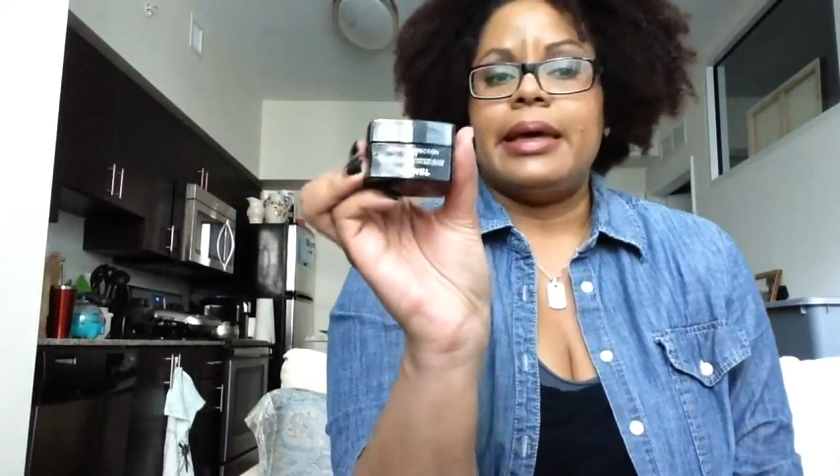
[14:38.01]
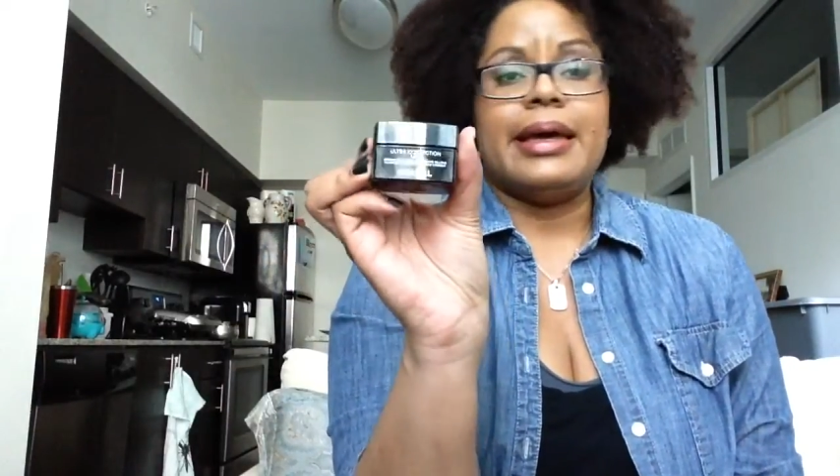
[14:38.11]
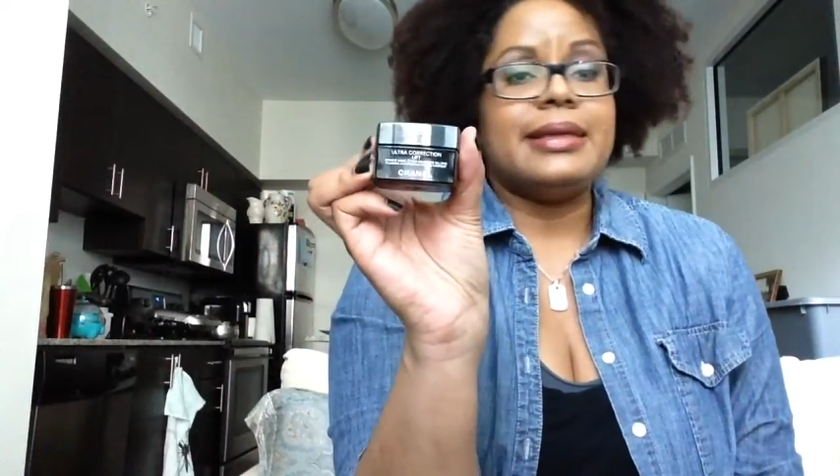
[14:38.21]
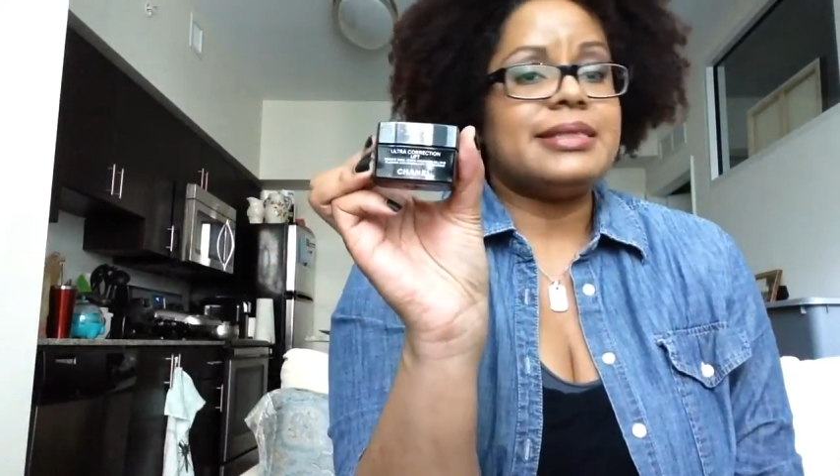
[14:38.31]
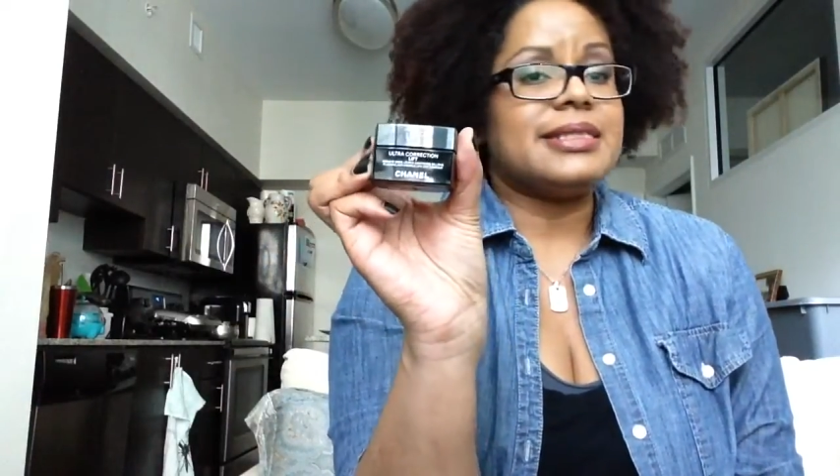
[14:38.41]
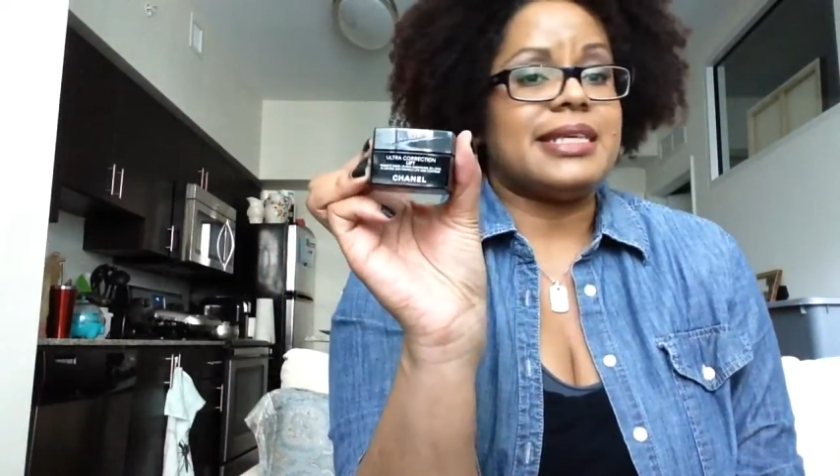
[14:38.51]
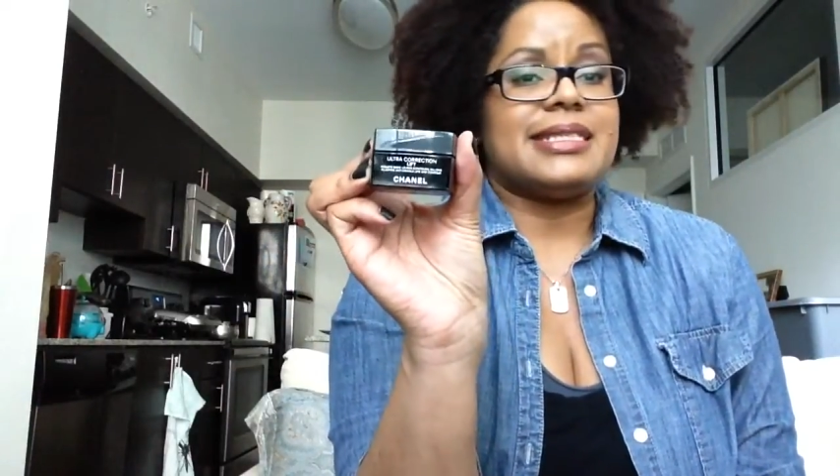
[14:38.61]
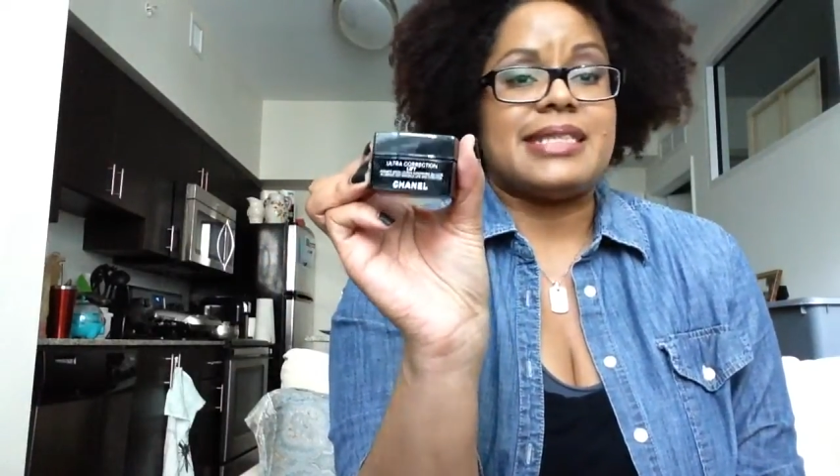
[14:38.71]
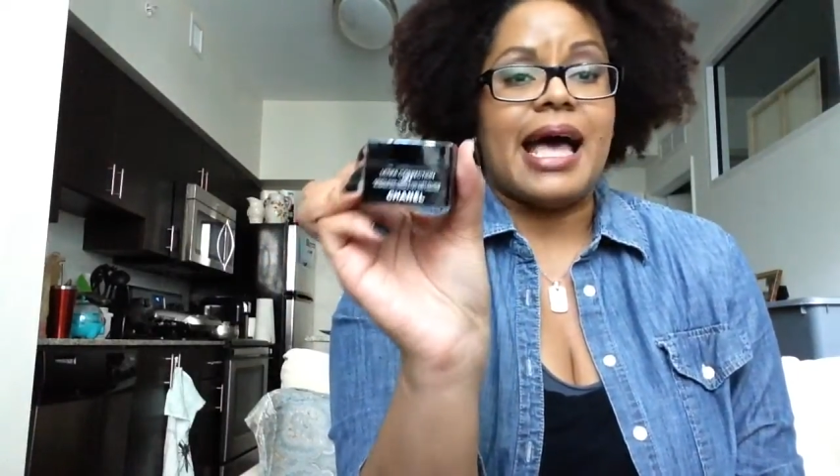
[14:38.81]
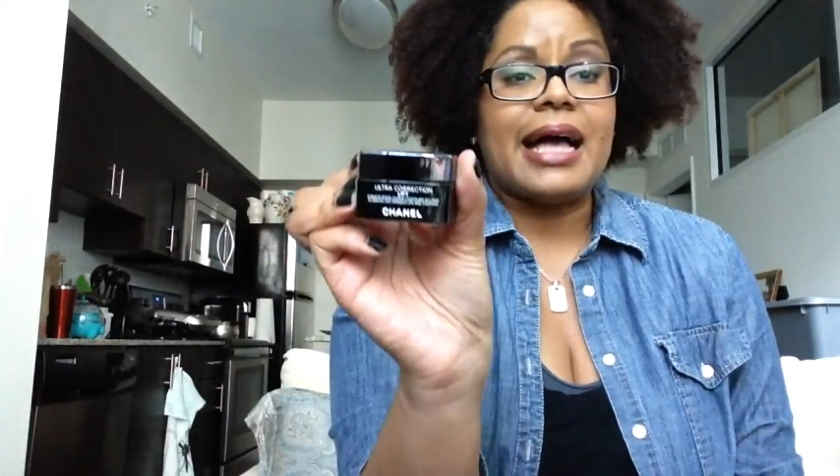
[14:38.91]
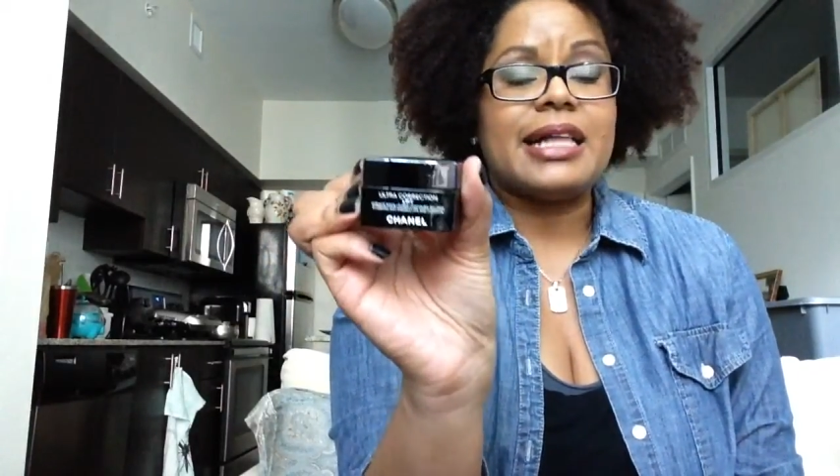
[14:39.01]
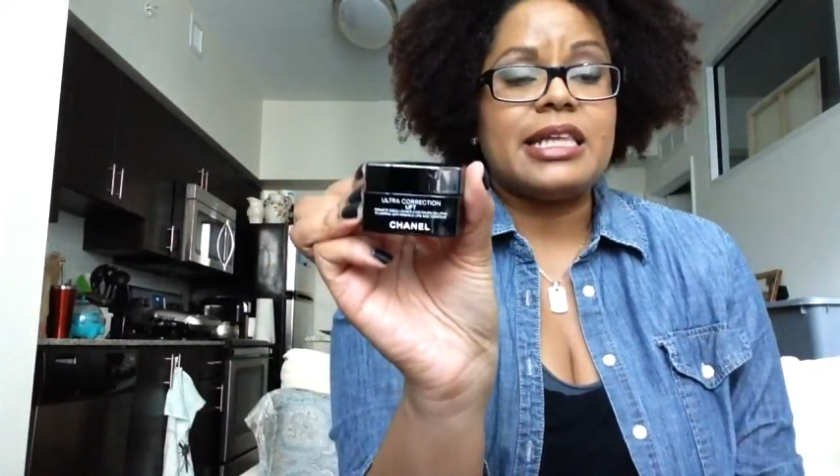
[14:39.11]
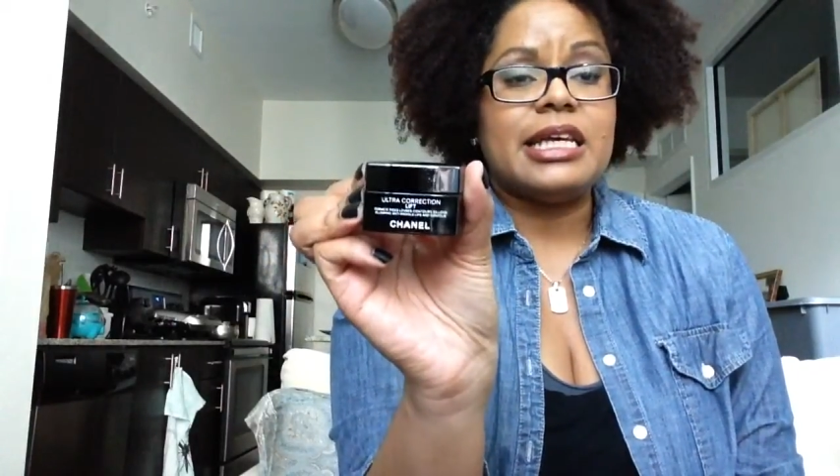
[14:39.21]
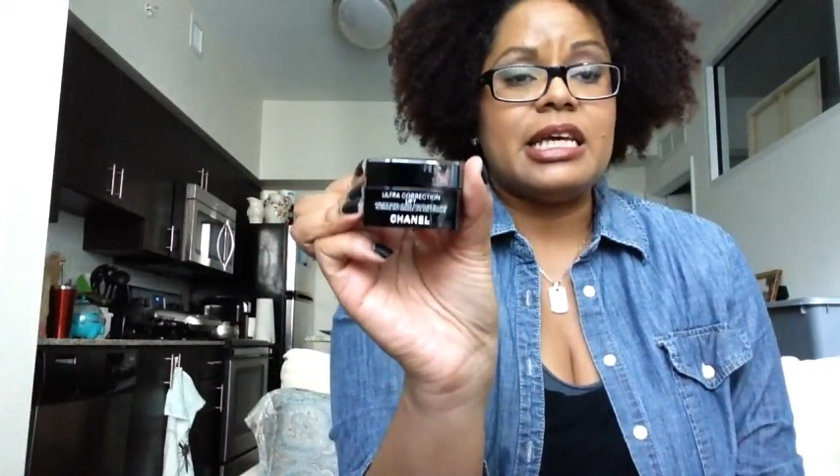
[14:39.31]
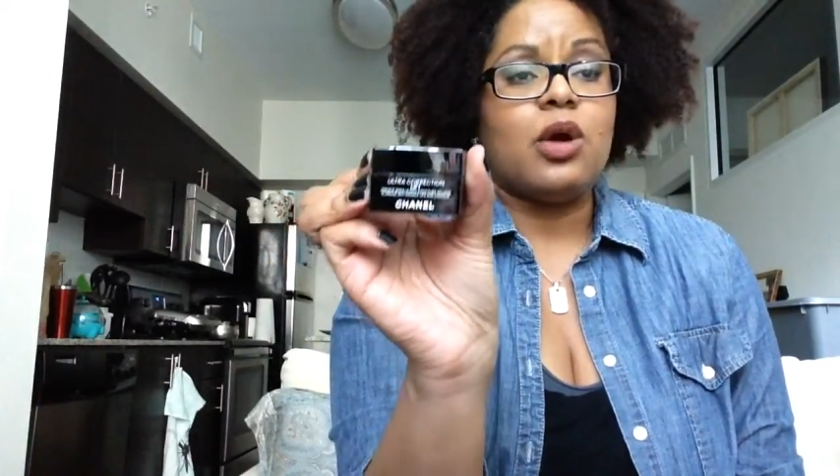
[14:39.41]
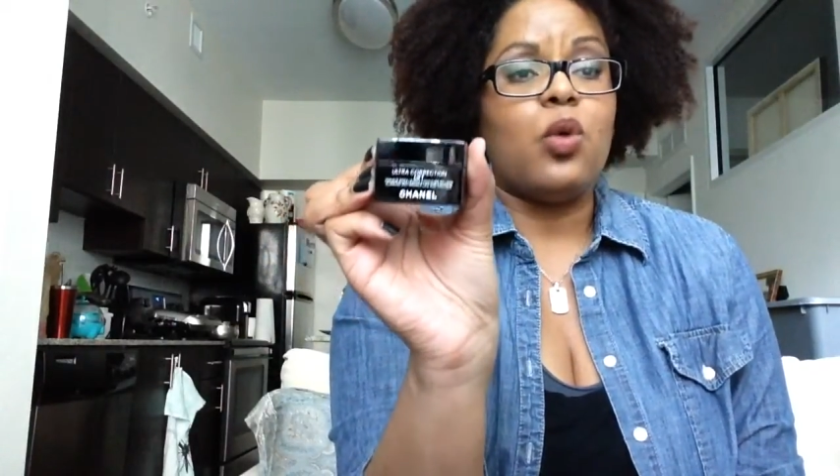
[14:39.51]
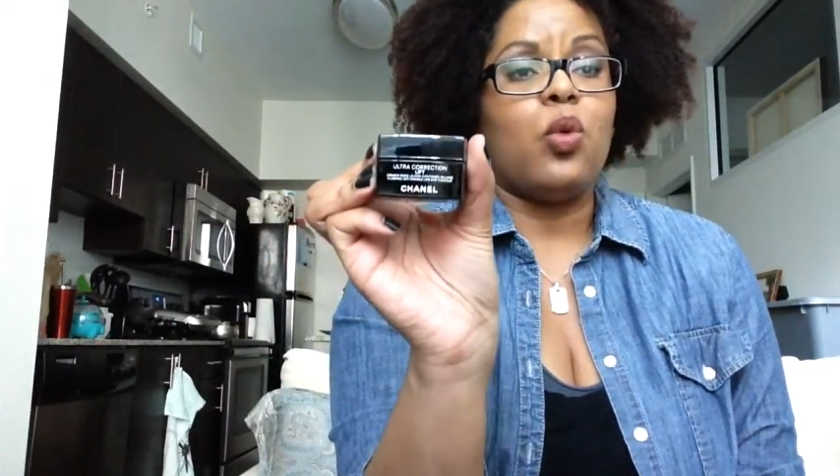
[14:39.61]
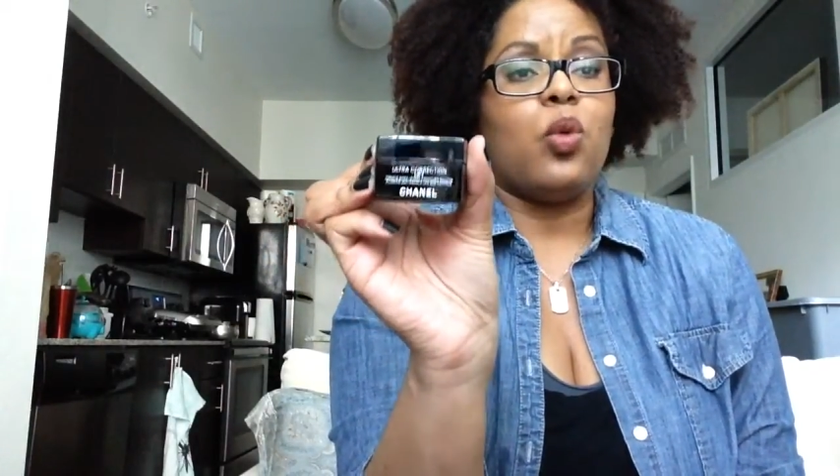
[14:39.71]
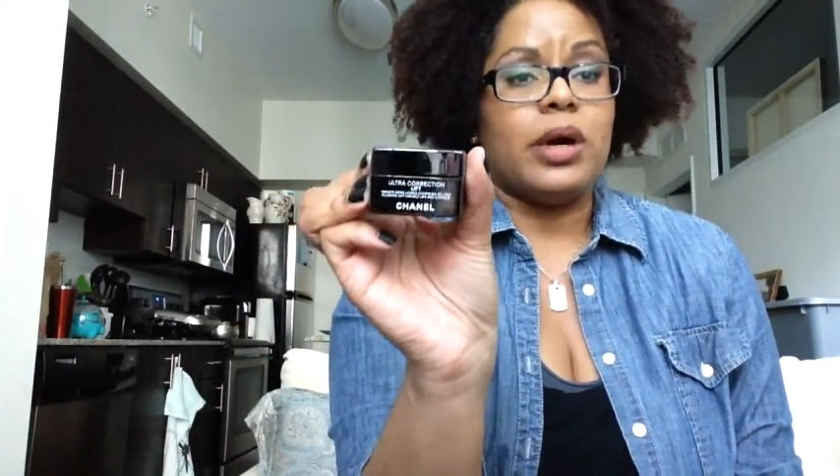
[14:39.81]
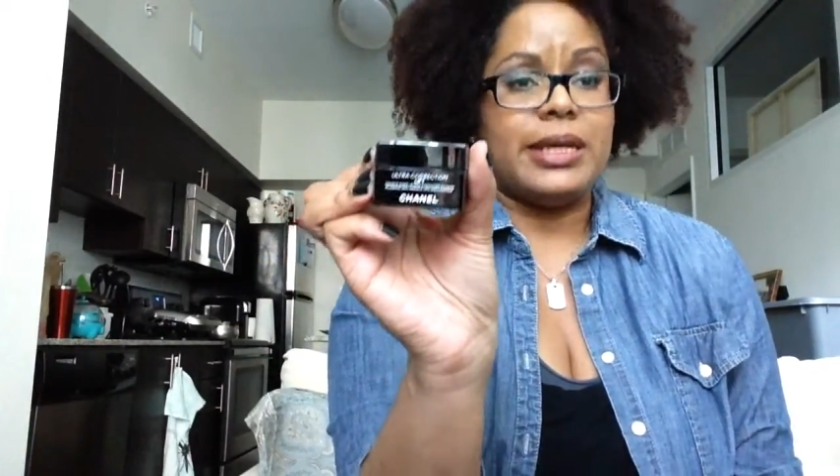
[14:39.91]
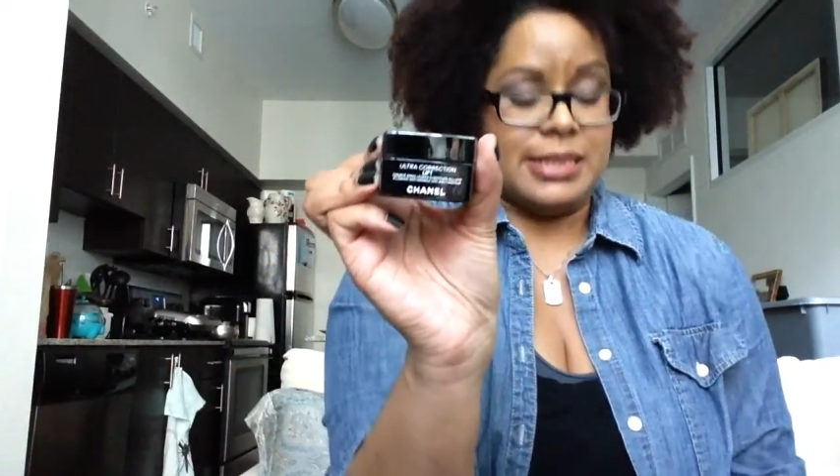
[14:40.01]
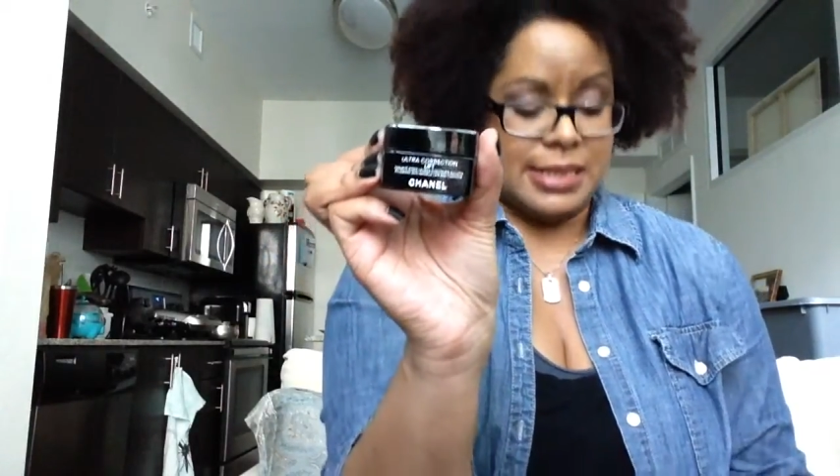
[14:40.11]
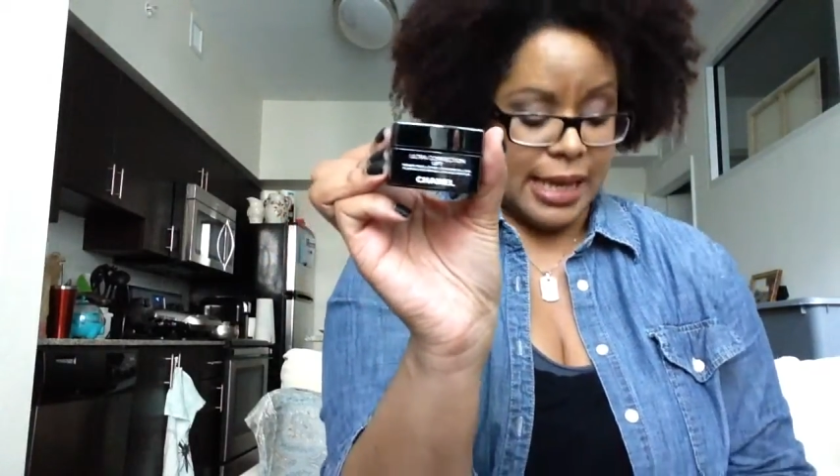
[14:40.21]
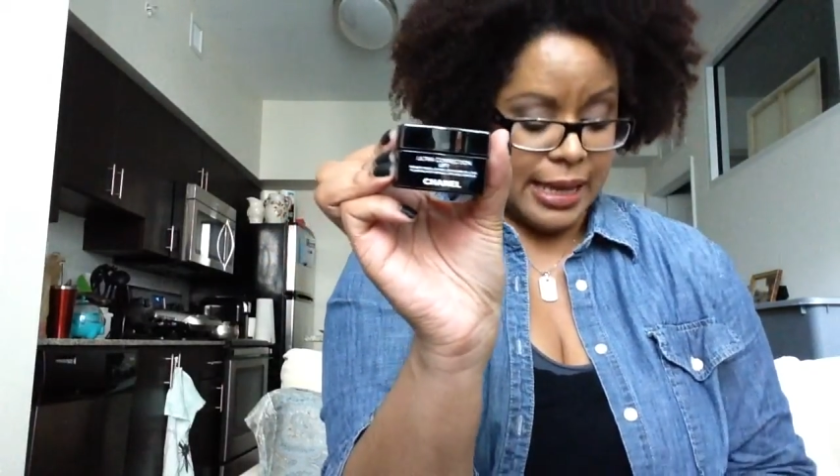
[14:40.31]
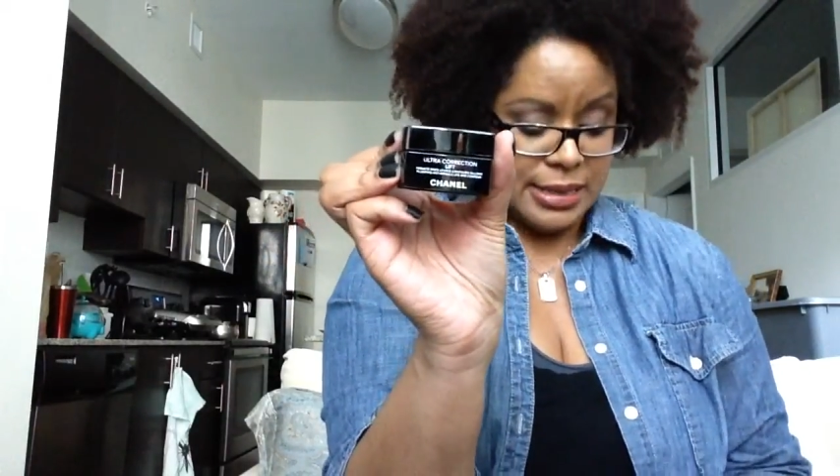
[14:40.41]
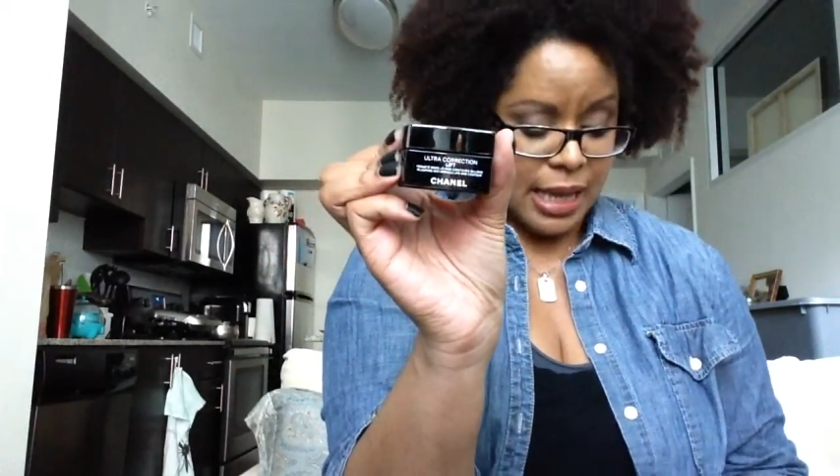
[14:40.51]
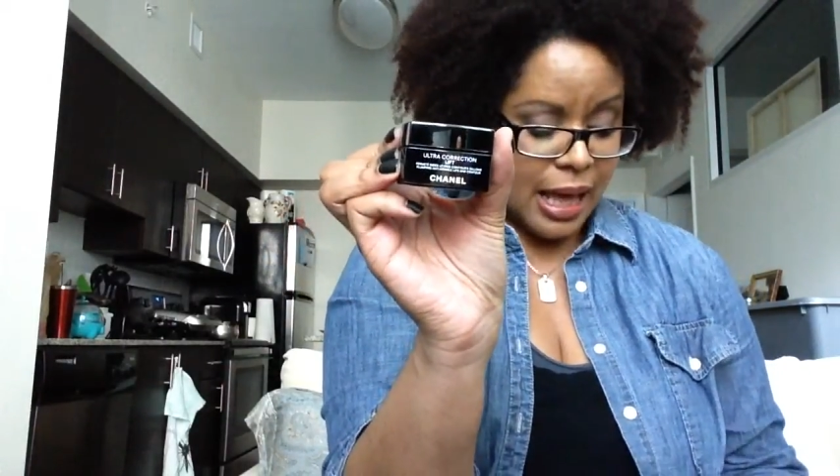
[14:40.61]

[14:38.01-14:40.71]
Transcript: it does exactly what it says.